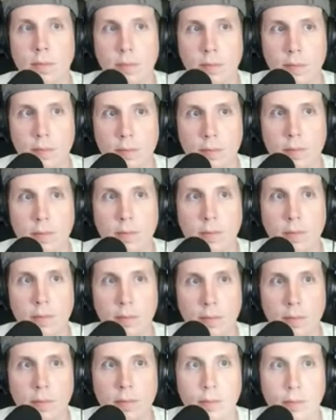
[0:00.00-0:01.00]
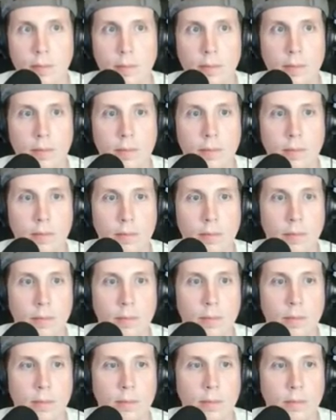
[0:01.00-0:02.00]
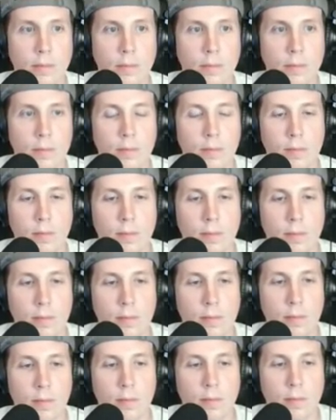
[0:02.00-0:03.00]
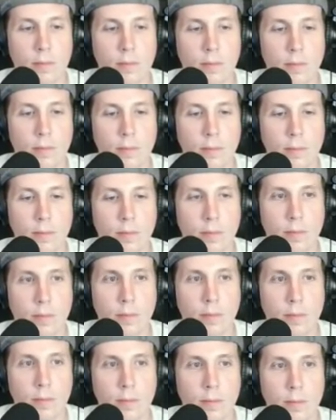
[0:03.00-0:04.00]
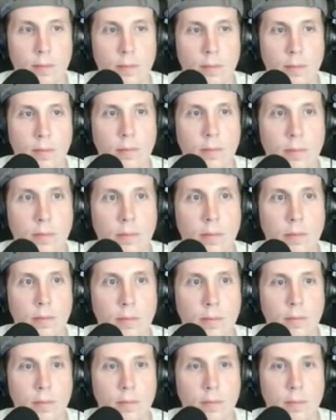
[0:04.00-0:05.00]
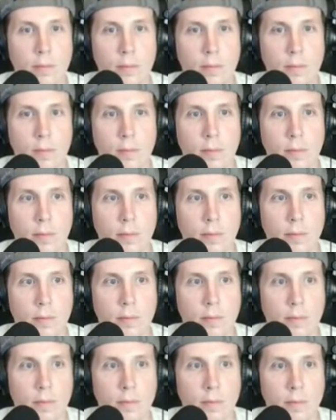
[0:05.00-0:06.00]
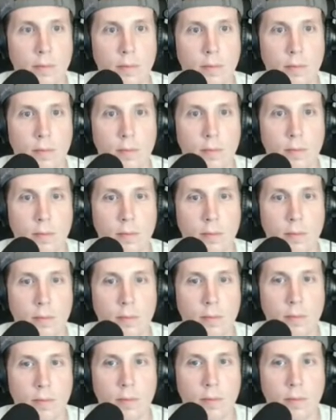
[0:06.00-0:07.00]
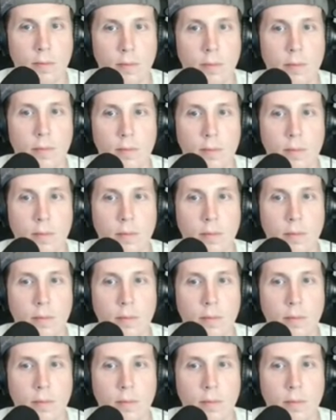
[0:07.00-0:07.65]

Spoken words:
(not speaking)